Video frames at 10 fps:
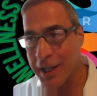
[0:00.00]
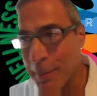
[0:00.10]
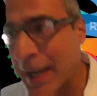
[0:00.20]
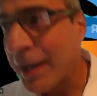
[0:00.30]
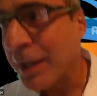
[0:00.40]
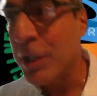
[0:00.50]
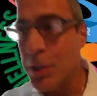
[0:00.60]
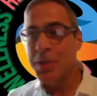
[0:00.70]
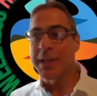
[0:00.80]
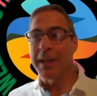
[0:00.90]
about
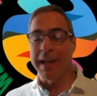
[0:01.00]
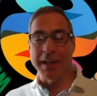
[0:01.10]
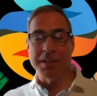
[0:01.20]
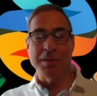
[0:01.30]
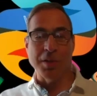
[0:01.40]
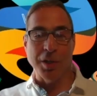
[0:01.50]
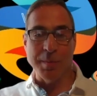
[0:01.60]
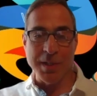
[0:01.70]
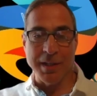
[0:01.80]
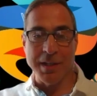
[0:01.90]
using
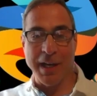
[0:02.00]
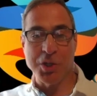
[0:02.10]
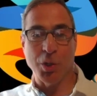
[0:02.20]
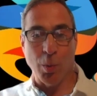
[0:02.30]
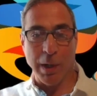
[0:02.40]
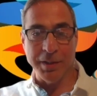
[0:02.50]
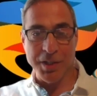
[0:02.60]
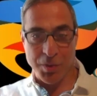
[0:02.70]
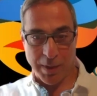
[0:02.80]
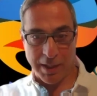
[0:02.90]
exosomes in the sexual
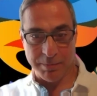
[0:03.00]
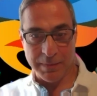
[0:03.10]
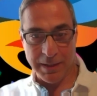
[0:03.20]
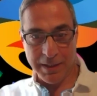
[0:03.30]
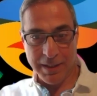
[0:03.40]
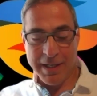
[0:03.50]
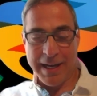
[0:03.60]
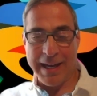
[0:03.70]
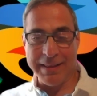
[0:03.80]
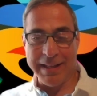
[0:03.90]
wellness realm, and